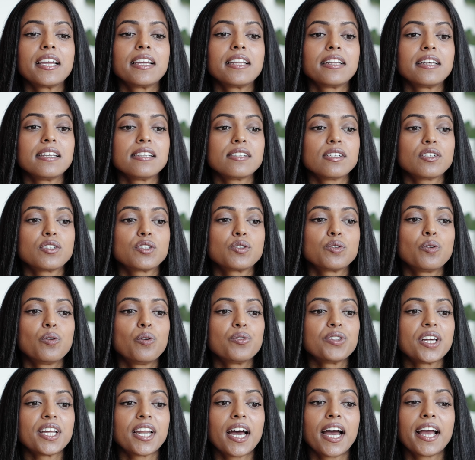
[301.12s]
it is a
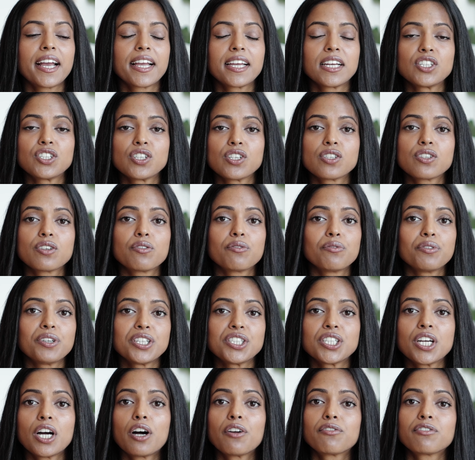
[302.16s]
tool that I can just
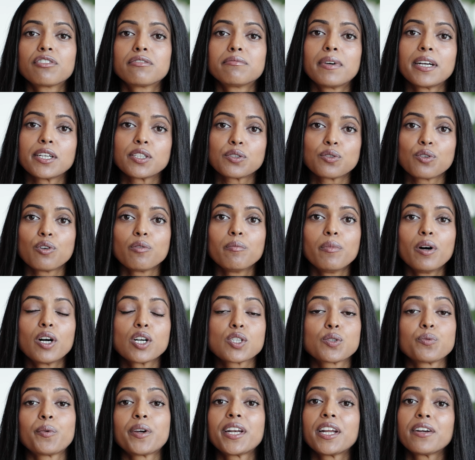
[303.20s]
reach out from my
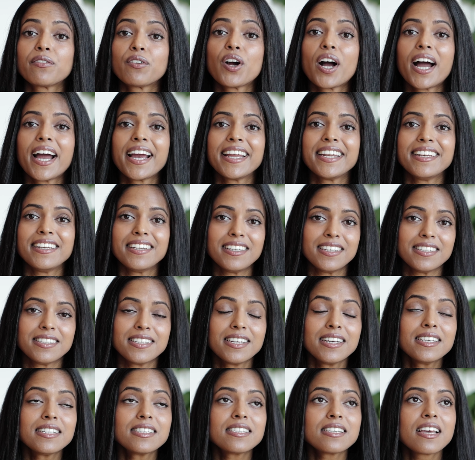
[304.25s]
toolbox whenever I need
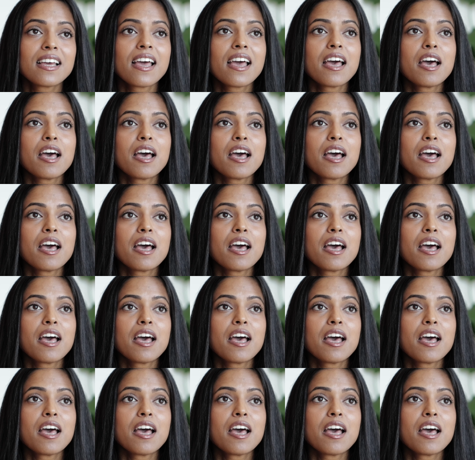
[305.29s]
it.